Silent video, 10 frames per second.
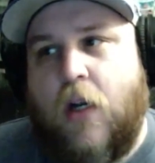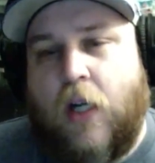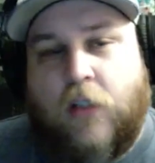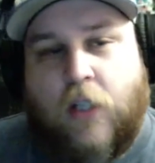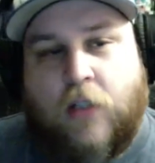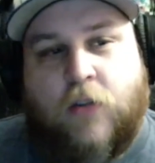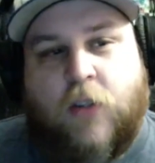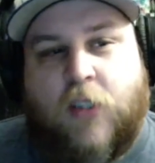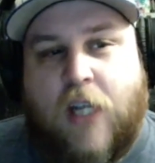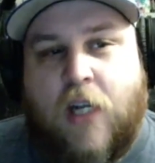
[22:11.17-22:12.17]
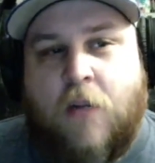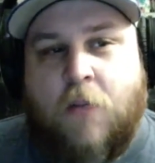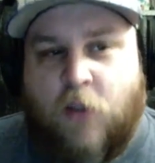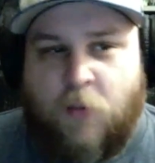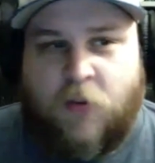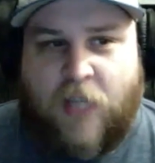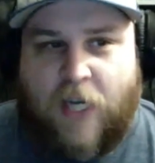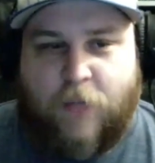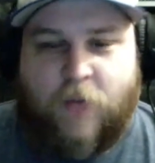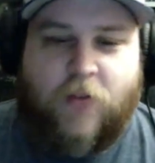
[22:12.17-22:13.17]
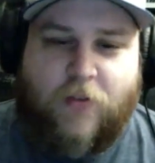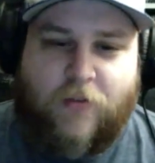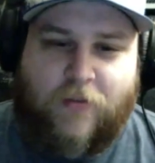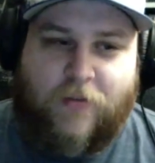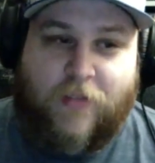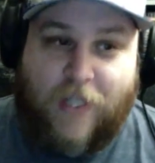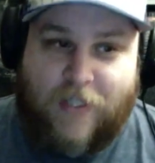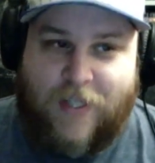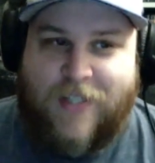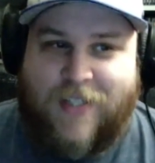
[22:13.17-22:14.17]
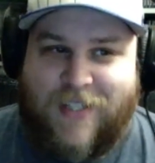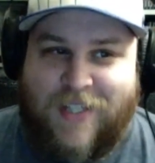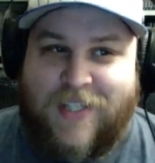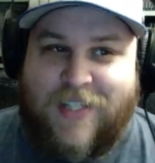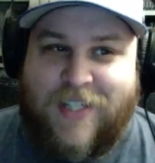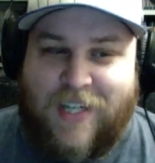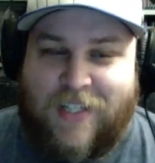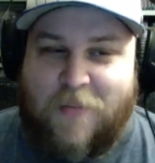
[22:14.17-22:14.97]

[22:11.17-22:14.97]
It's stated multiple times. To get to the